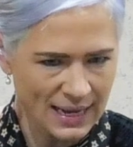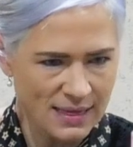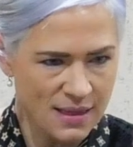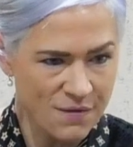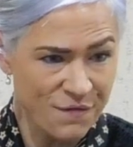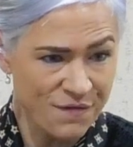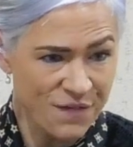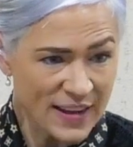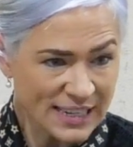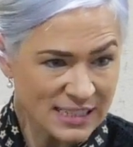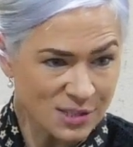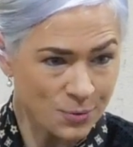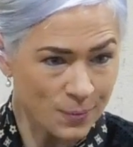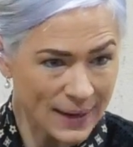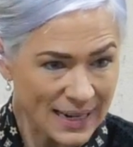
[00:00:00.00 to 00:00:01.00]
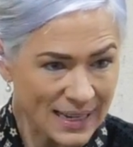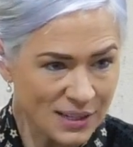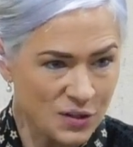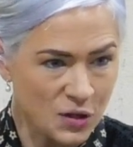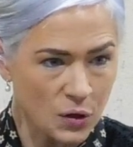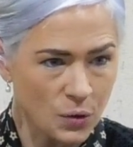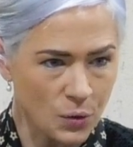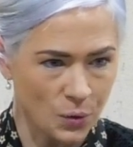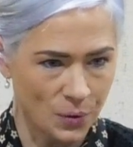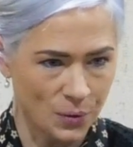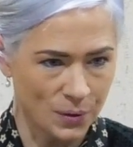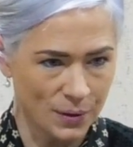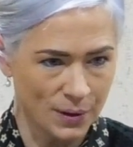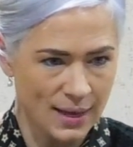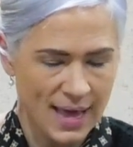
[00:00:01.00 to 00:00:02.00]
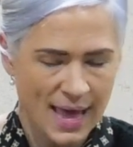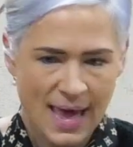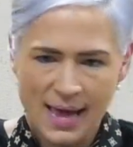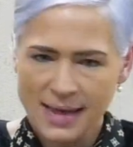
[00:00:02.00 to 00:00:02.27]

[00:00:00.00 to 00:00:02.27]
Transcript: in the things we do